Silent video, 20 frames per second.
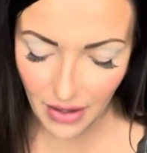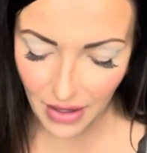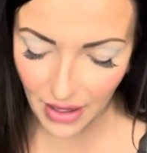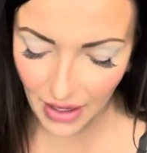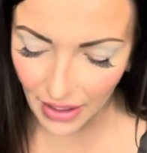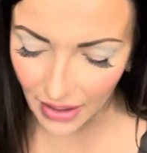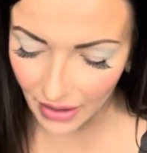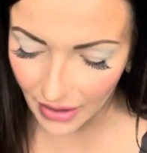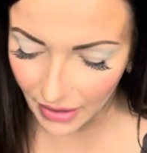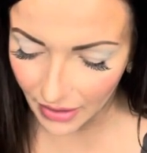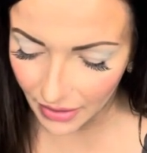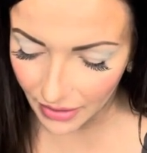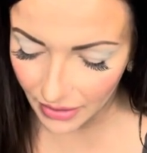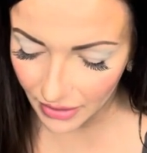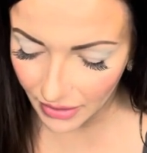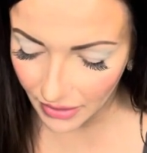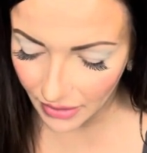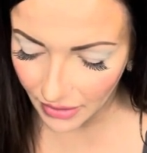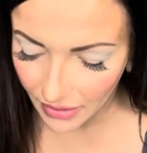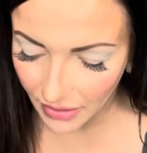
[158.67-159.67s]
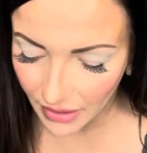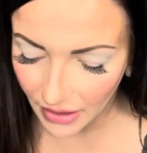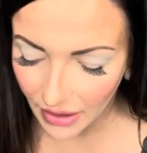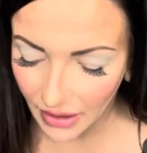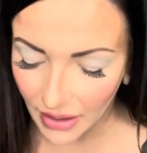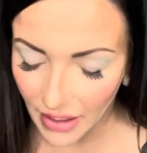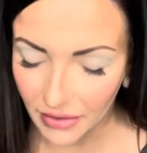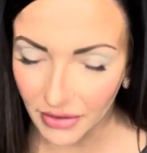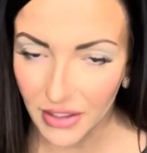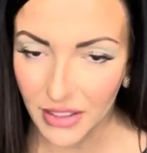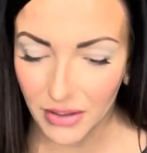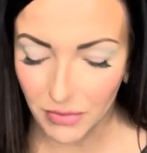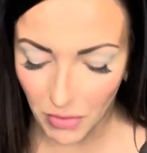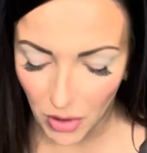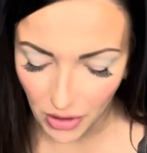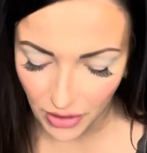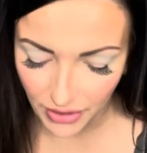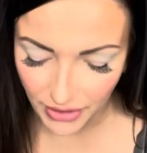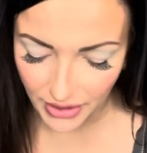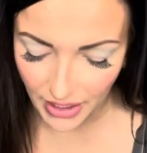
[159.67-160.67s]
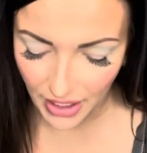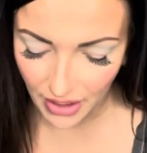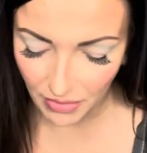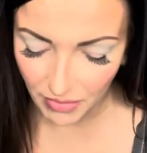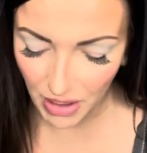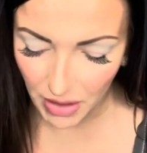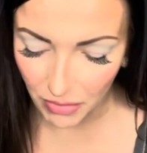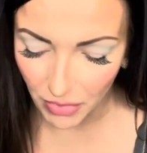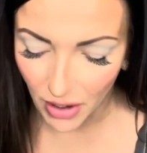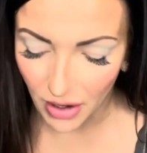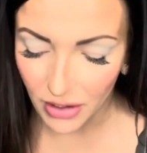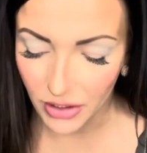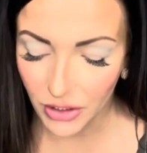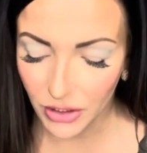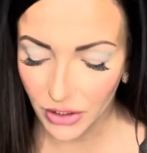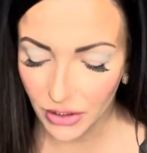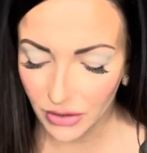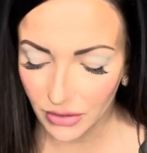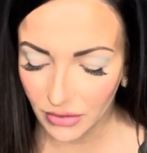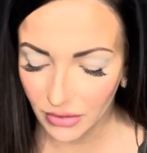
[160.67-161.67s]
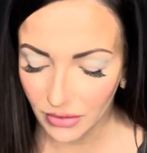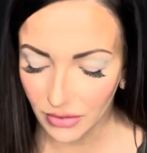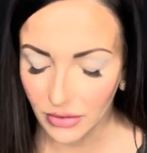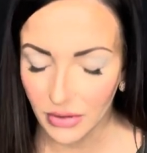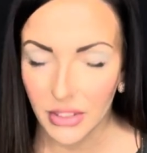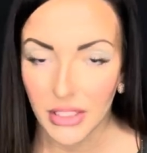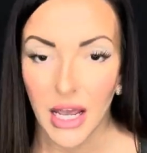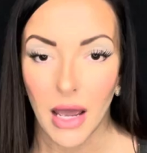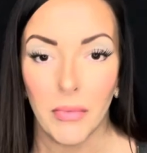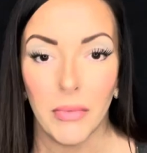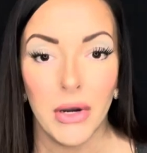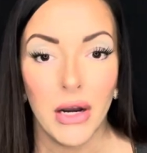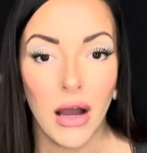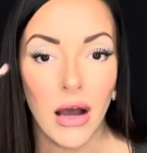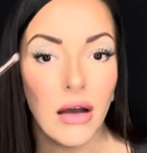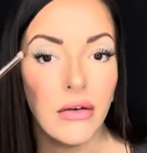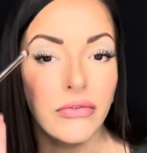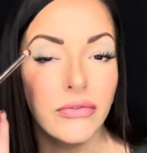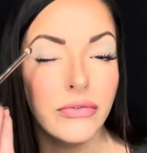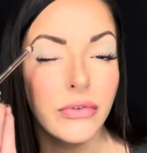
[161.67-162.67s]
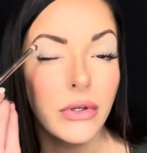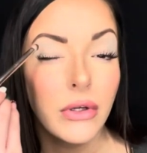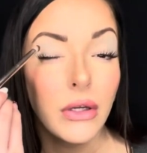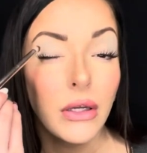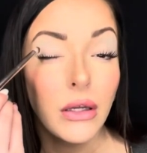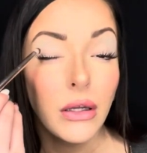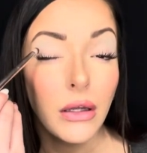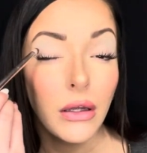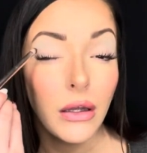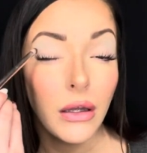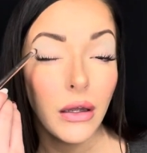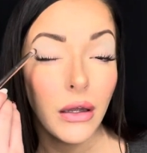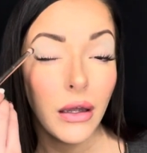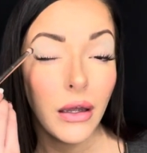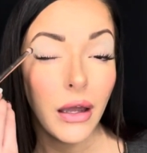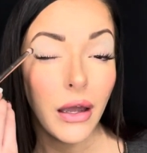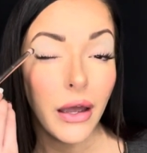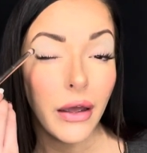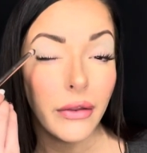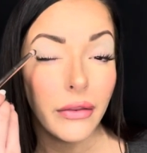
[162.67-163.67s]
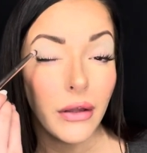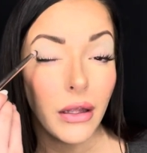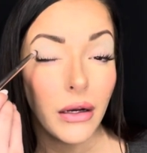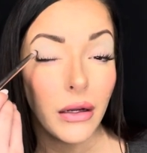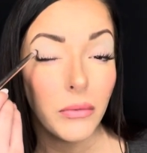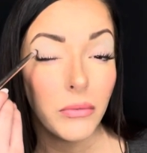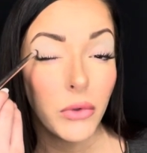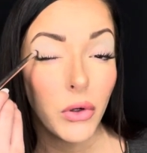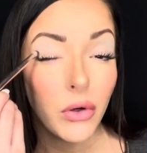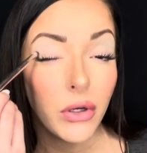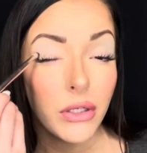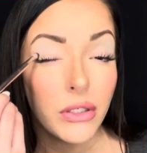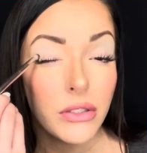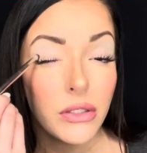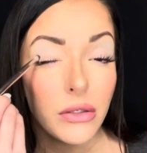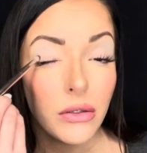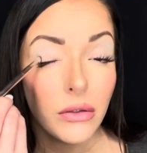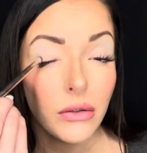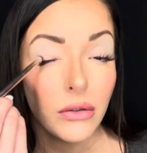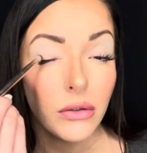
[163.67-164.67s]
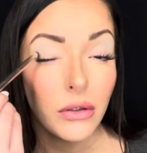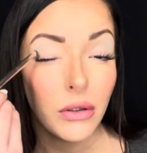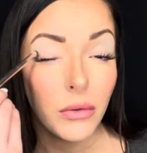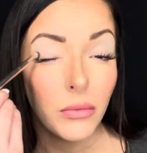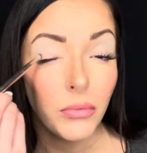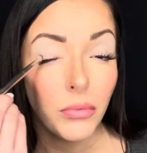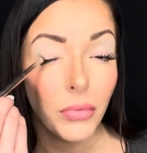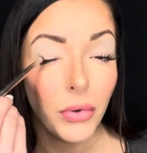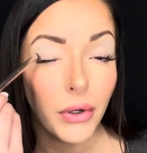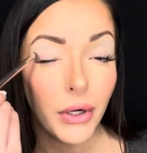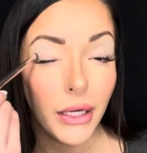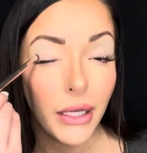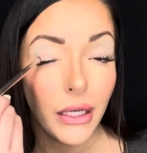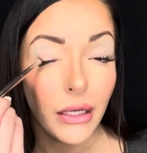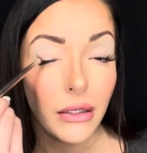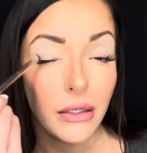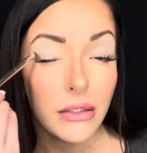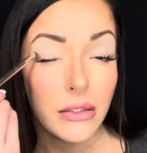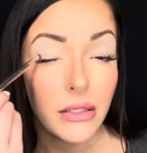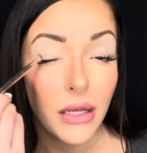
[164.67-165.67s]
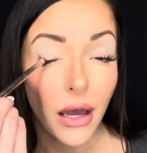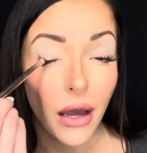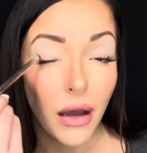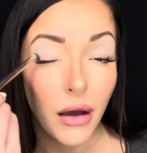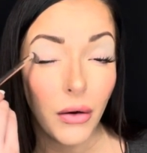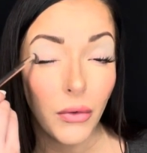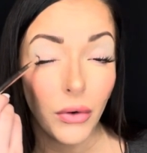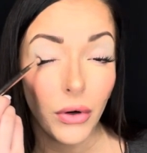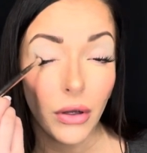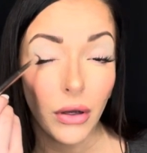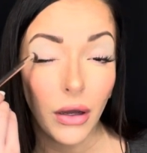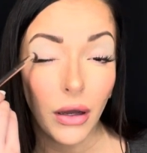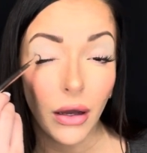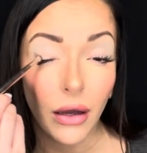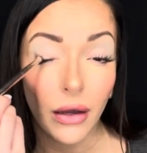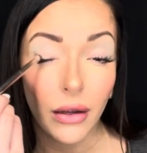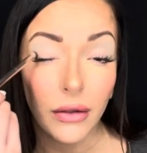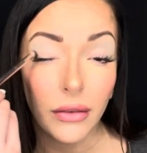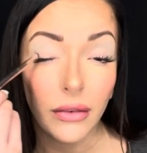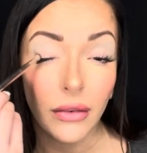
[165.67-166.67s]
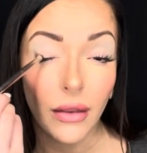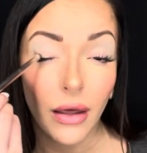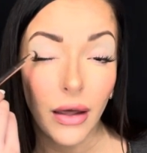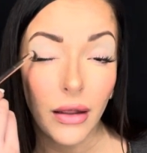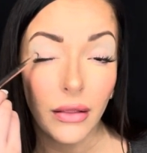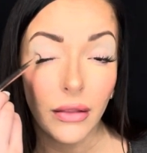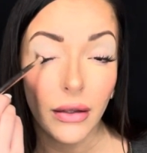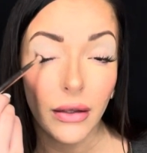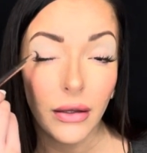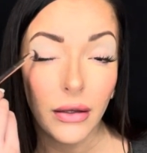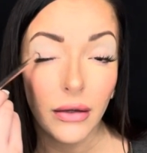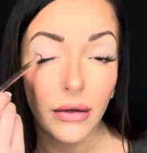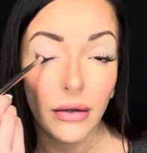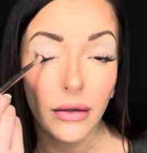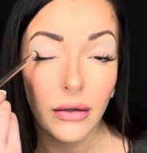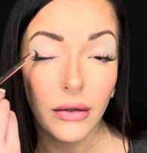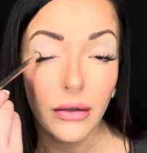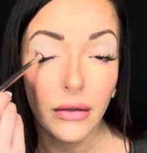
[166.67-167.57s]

and get it on the smaller side of my brush, tap it off, and then I'm going to bring it down on that lid.